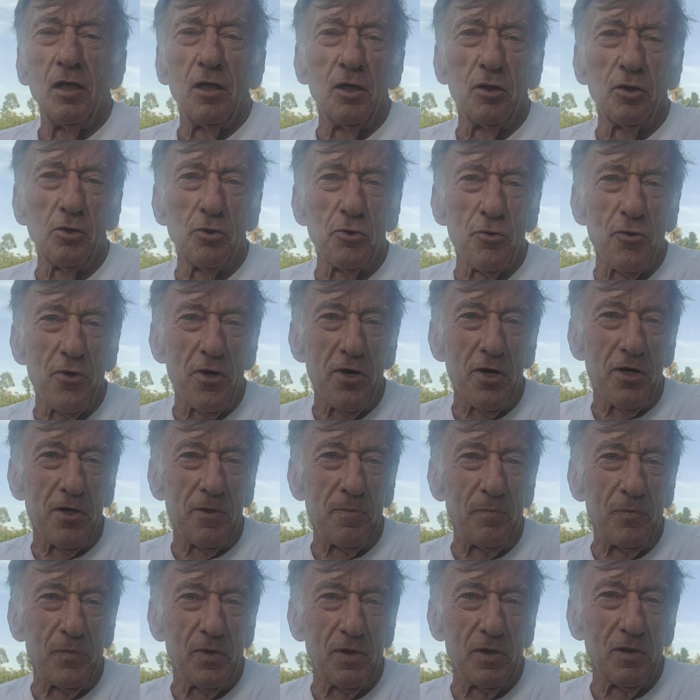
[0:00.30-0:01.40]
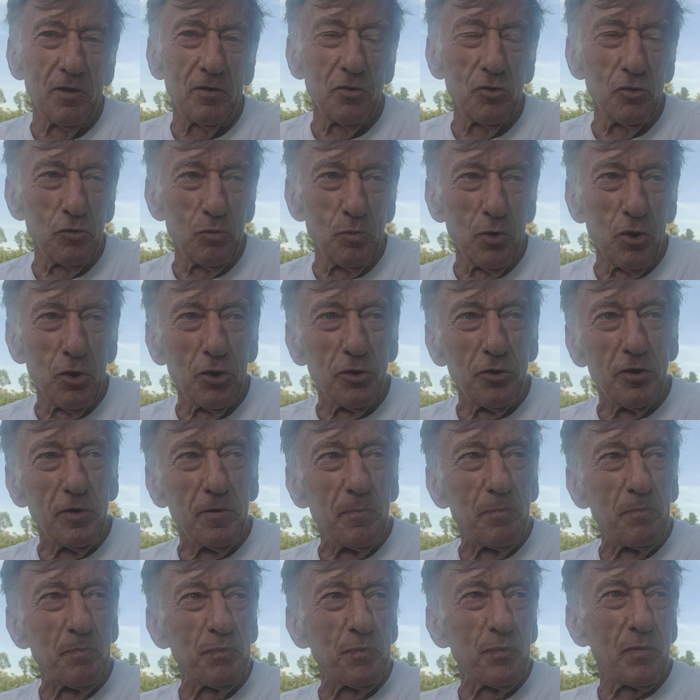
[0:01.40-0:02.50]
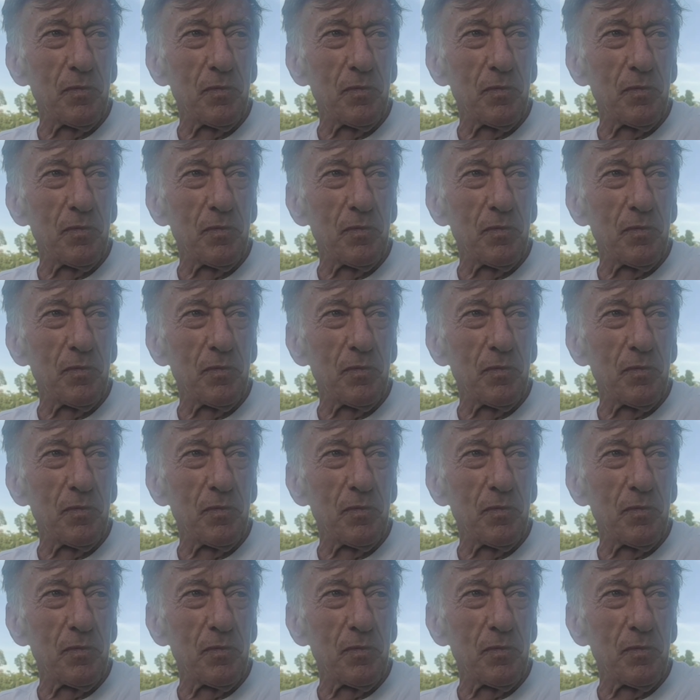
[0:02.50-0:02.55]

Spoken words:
Hello there, and good morning.